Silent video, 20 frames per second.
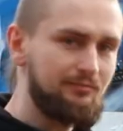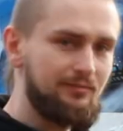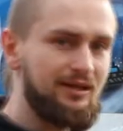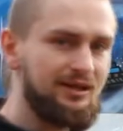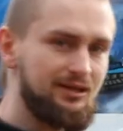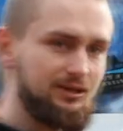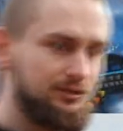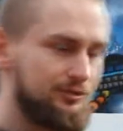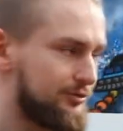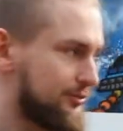
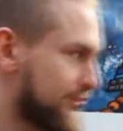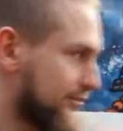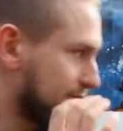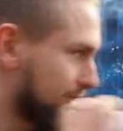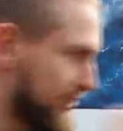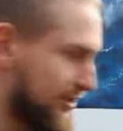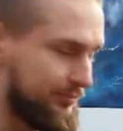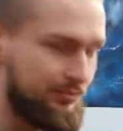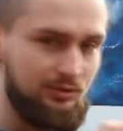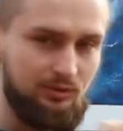make you
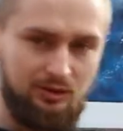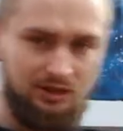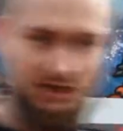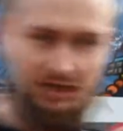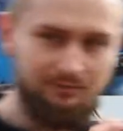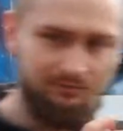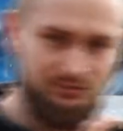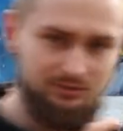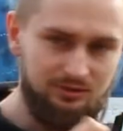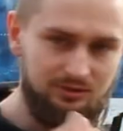keep your
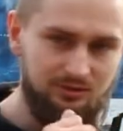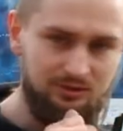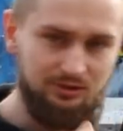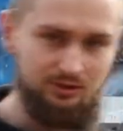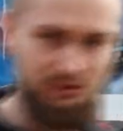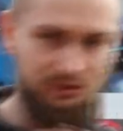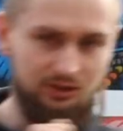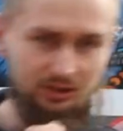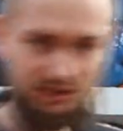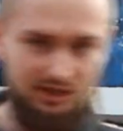arms
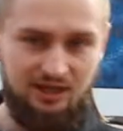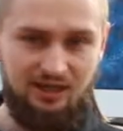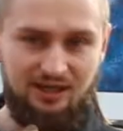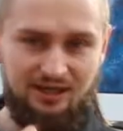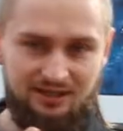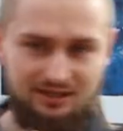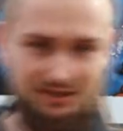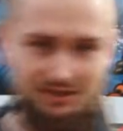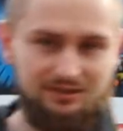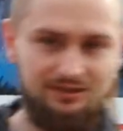in the
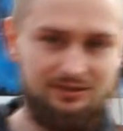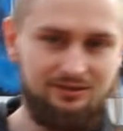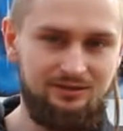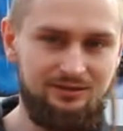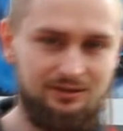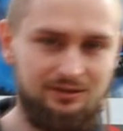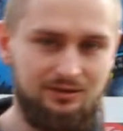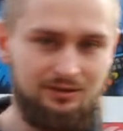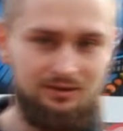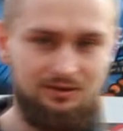guard.
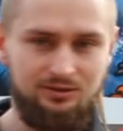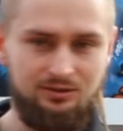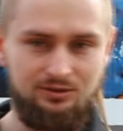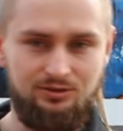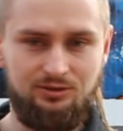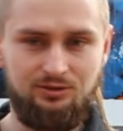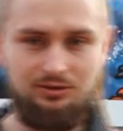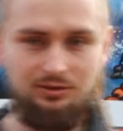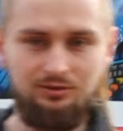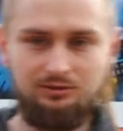
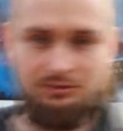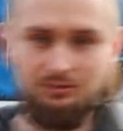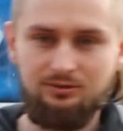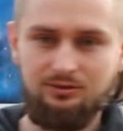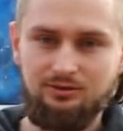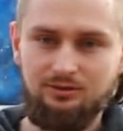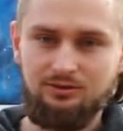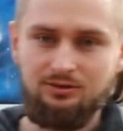So